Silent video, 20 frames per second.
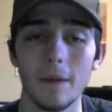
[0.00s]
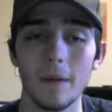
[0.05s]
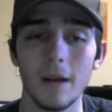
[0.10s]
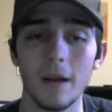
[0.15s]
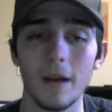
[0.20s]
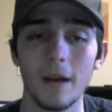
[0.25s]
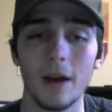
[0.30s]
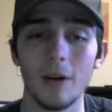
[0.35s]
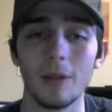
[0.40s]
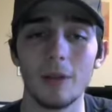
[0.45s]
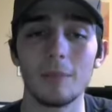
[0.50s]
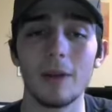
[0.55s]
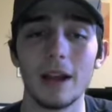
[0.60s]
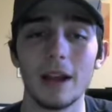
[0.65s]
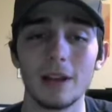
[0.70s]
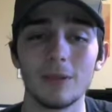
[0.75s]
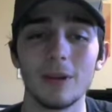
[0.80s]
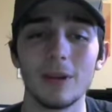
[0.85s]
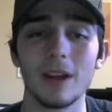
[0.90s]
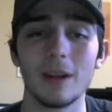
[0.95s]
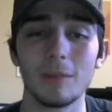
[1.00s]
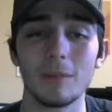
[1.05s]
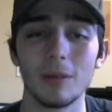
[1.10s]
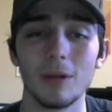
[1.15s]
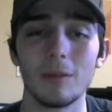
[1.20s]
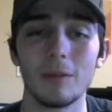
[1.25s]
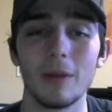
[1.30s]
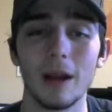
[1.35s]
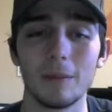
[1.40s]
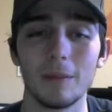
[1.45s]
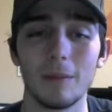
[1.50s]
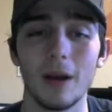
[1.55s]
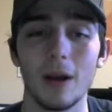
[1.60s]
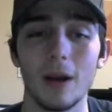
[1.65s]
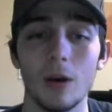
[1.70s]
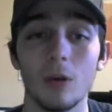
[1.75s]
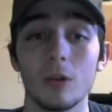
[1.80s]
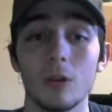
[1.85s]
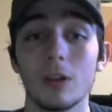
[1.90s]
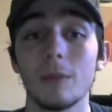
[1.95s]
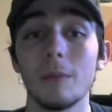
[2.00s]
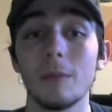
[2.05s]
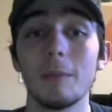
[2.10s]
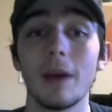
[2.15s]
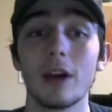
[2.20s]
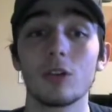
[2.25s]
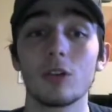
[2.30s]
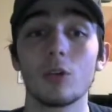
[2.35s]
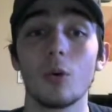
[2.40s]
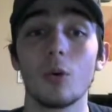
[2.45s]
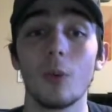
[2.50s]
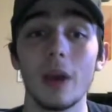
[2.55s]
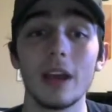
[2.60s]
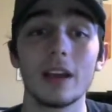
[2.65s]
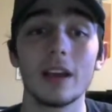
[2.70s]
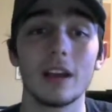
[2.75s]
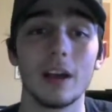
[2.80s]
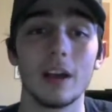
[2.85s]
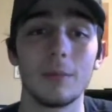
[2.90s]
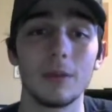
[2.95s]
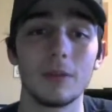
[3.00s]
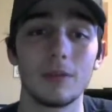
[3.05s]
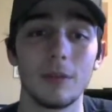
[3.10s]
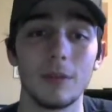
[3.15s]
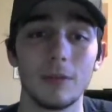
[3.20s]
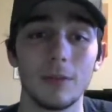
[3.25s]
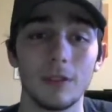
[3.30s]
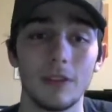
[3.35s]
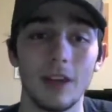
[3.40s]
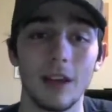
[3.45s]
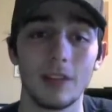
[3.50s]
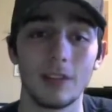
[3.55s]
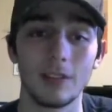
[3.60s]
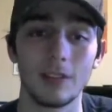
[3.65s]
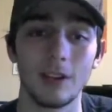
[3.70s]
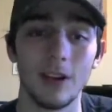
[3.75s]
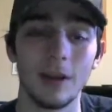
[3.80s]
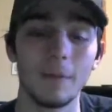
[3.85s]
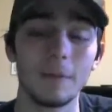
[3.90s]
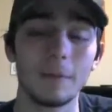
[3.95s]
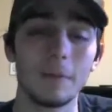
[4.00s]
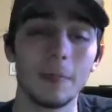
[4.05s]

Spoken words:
We're getting blown back by. Oh, it's gonna be Max Quake coming from this Gastrodon.